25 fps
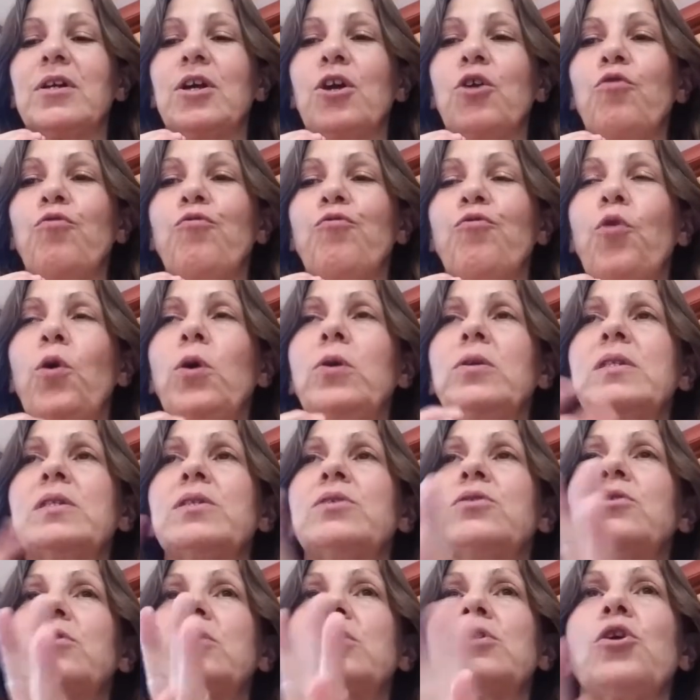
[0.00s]

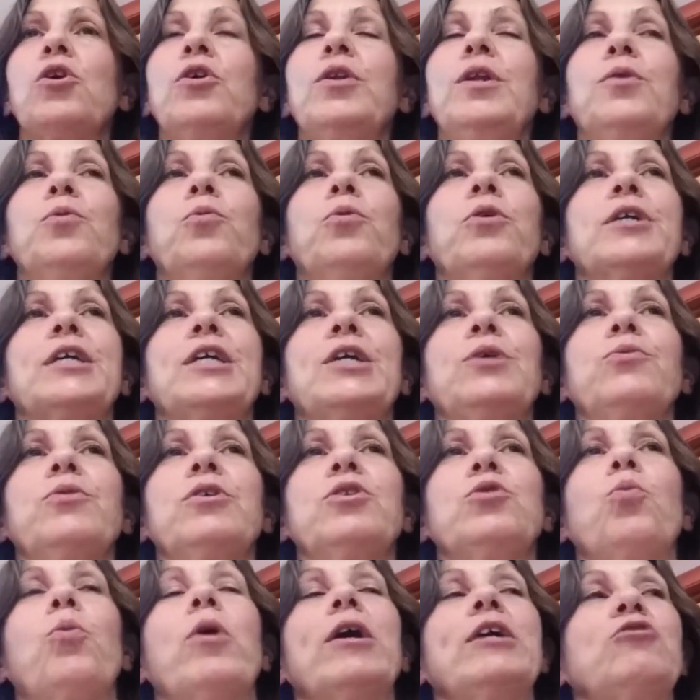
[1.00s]
first started working with
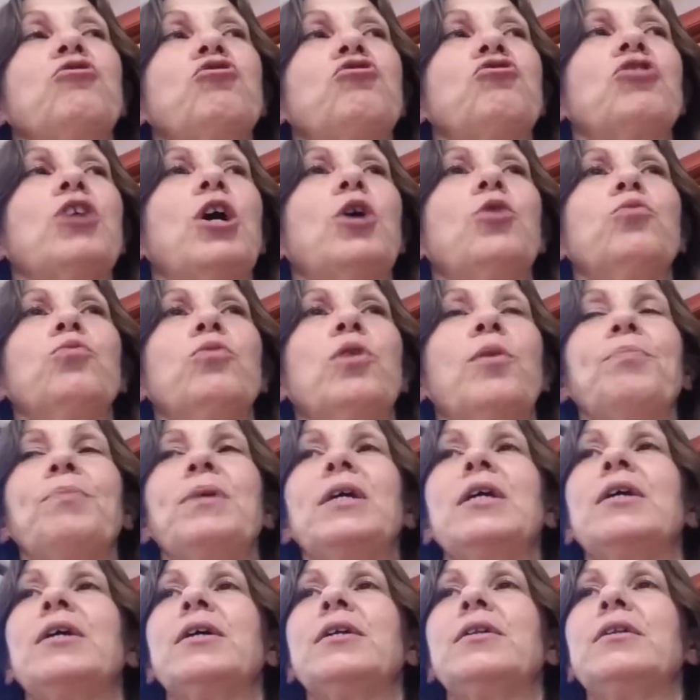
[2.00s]
White Shell
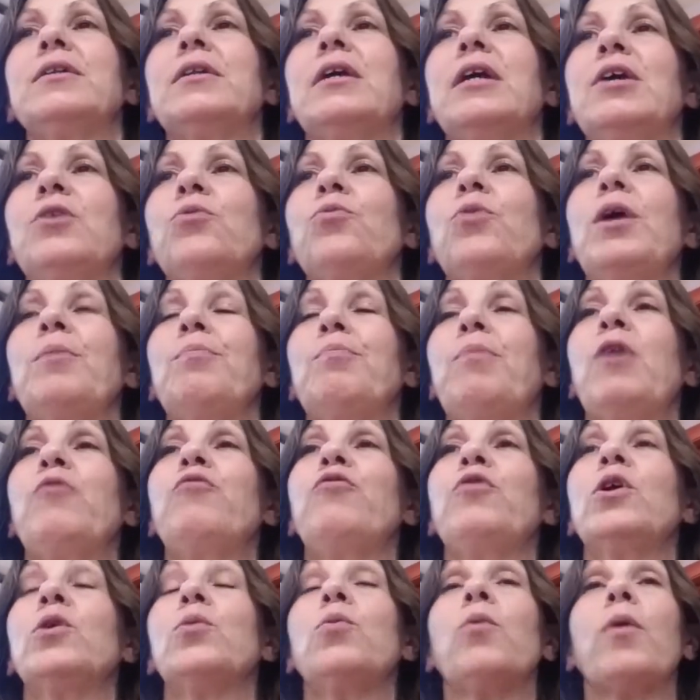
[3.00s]
Woman and White
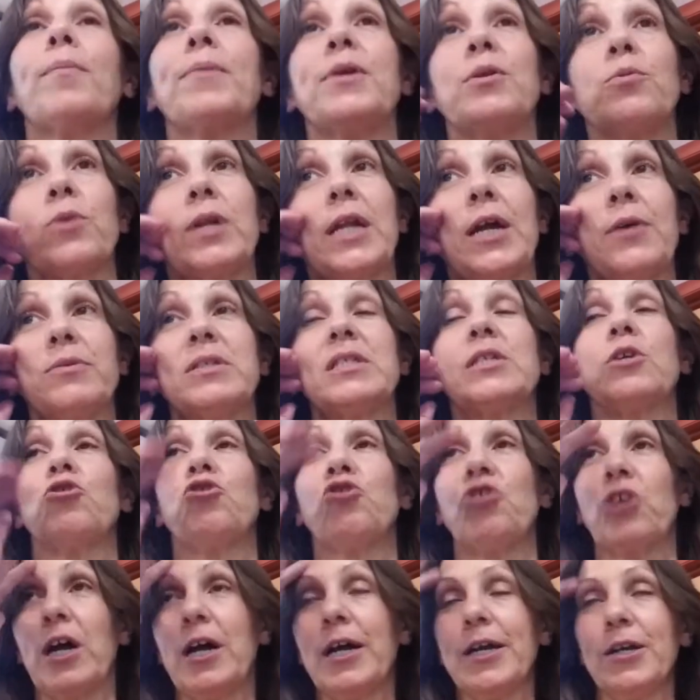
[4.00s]
Buffalo Woman when I was a
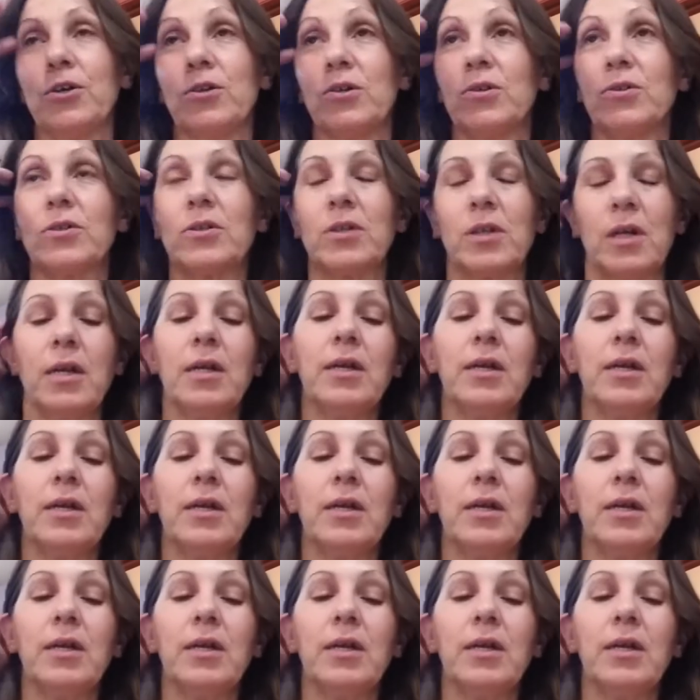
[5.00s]
child.